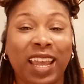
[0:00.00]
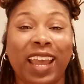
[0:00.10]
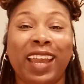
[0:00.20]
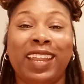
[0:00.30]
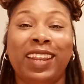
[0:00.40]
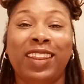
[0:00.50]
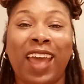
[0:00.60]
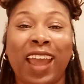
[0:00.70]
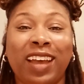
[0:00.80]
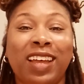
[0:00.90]
and
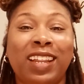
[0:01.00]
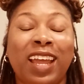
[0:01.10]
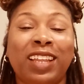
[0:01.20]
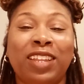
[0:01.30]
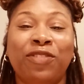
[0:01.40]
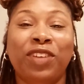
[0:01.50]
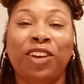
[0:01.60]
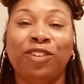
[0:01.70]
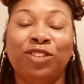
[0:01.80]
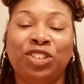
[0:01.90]
that collective
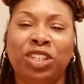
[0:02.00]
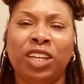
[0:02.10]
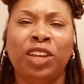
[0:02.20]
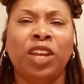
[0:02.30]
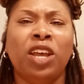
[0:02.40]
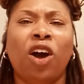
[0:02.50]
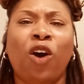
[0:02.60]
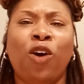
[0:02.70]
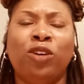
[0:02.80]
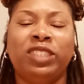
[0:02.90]
energy
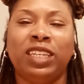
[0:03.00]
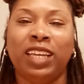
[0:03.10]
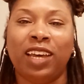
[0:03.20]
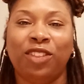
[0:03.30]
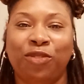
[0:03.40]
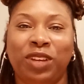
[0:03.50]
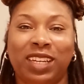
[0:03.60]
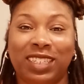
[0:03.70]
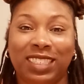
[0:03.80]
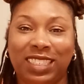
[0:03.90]
all together we
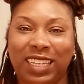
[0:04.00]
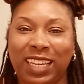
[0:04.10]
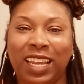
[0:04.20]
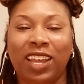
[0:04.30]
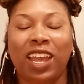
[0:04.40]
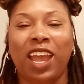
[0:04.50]
can see